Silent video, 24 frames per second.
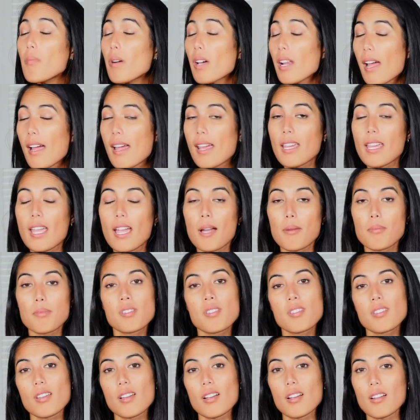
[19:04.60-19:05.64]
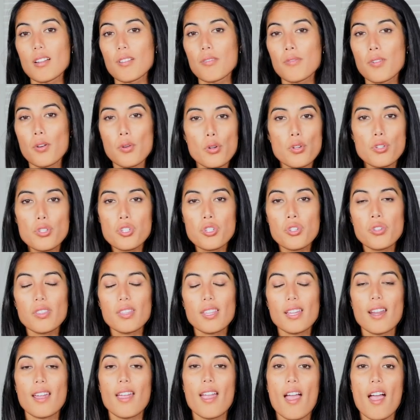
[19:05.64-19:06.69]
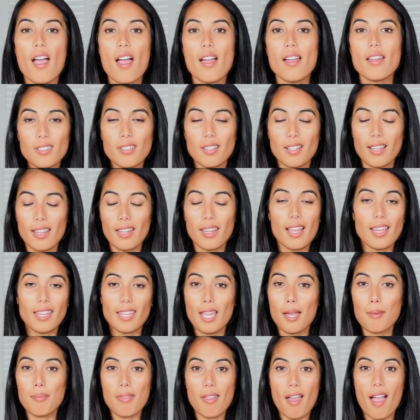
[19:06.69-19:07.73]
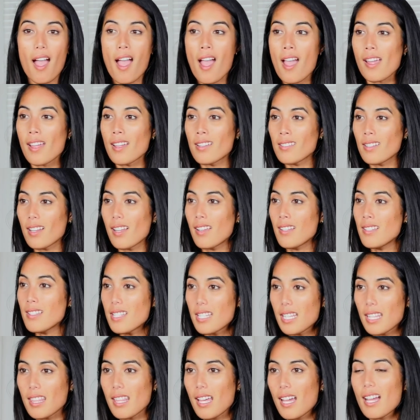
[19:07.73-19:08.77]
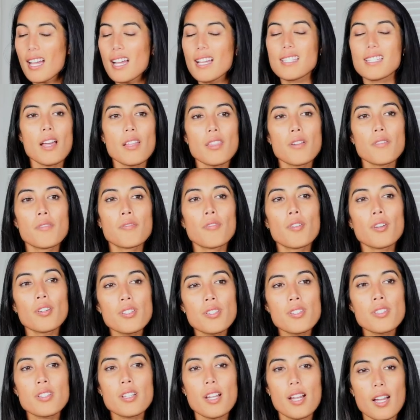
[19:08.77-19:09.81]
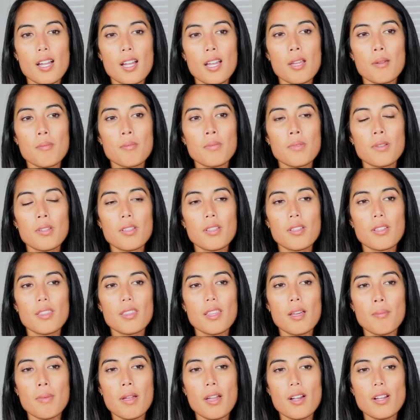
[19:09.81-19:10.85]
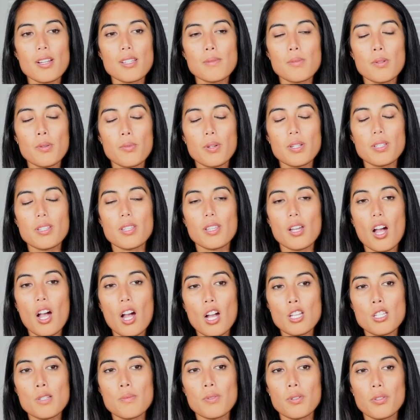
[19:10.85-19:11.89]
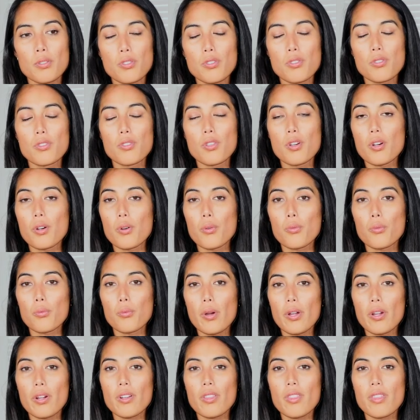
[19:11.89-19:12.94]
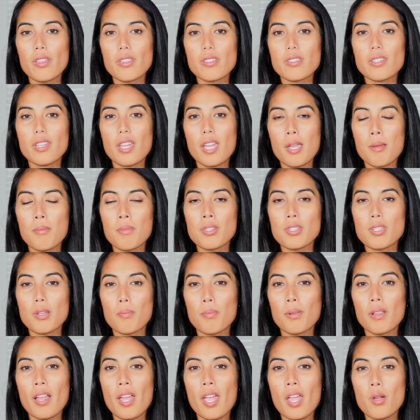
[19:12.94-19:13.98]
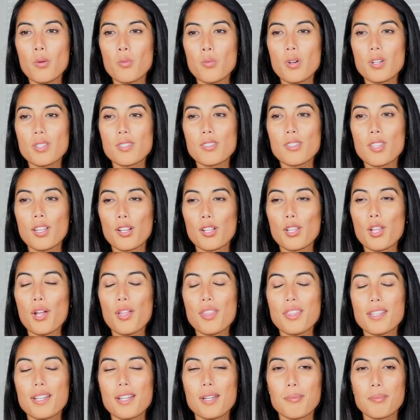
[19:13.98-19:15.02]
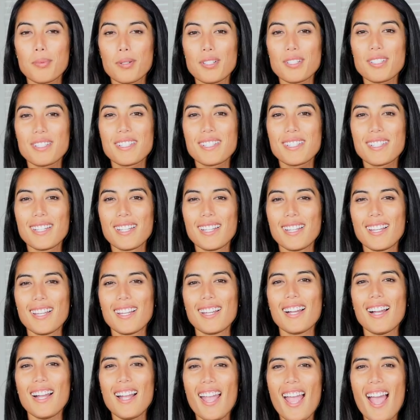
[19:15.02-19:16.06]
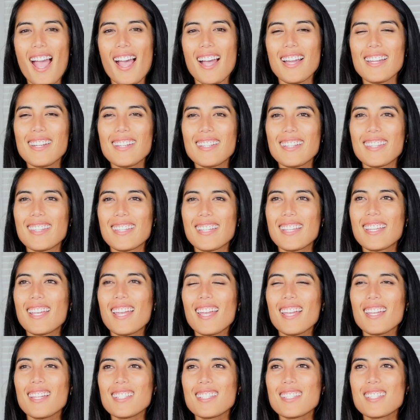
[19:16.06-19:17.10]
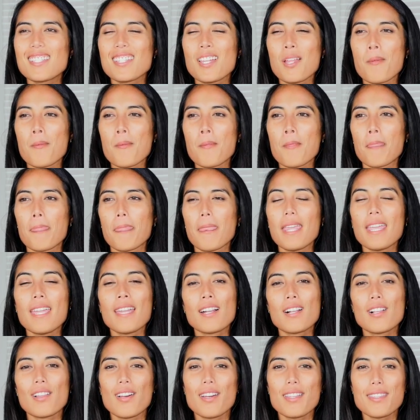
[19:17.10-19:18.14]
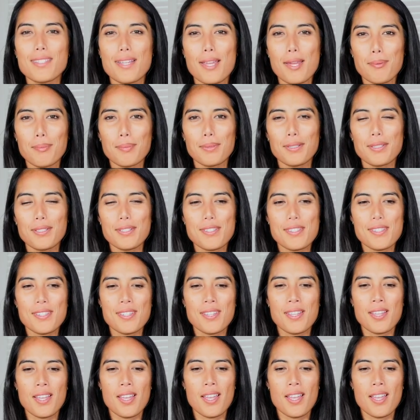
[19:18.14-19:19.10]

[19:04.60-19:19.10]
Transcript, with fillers: but I kept a photo shoot that I had. I kept that and did that. The first time that my husband went to the hospital, though, where this came into play was the cloth diapers. I had the kids in cloth diapers,